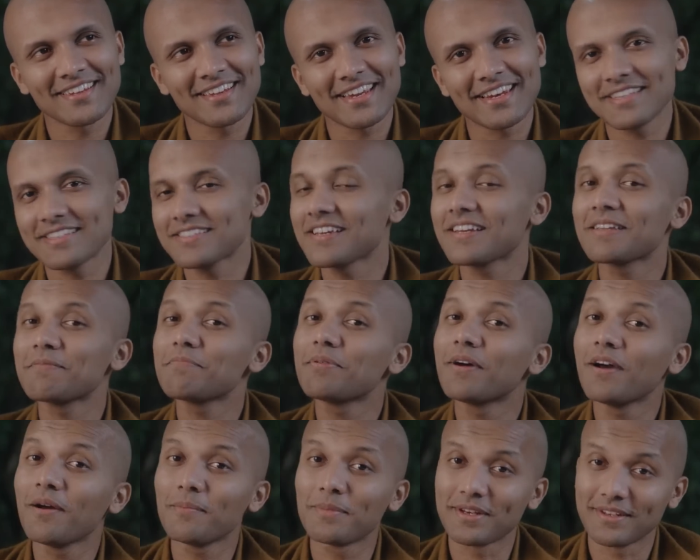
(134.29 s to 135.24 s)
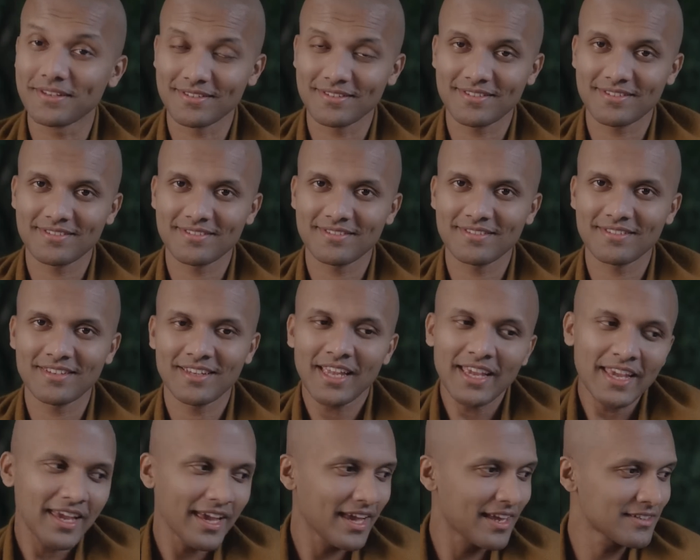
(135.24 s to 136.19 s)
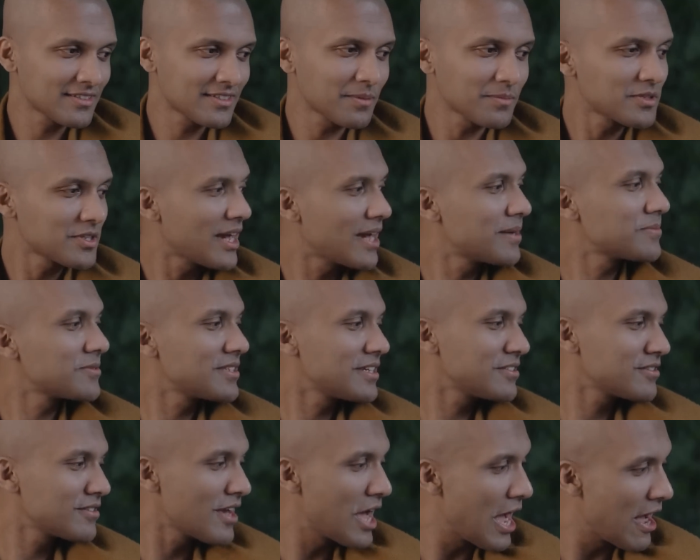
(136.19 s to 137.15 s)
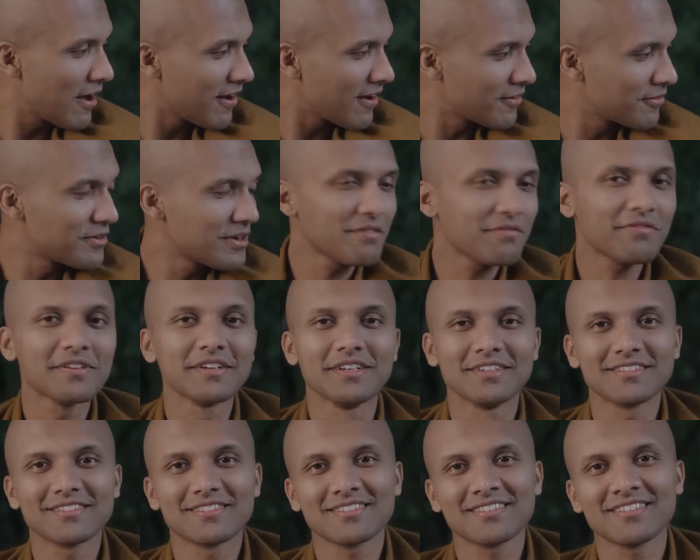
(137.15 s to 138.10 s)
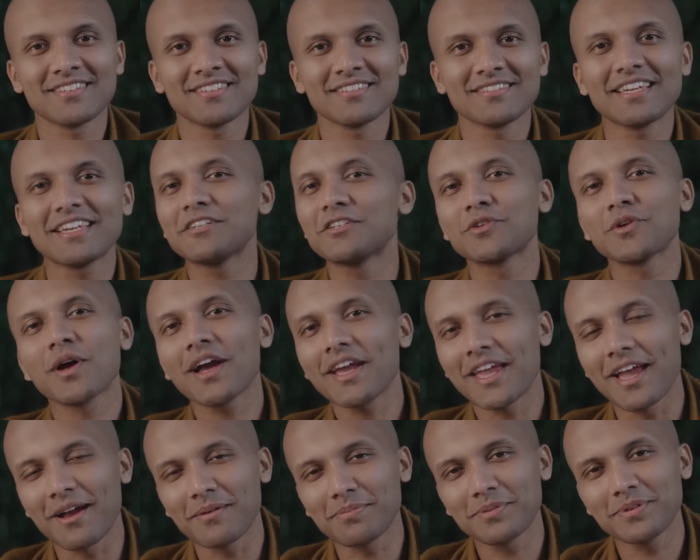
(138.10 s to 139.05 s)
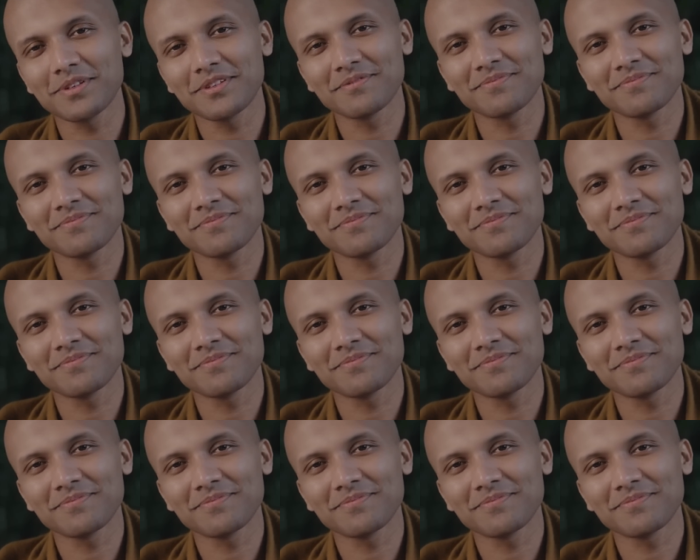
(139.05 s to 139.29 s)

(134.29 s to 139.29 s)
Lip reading: It is an impermanence. And sometimes these rivers, they dry up,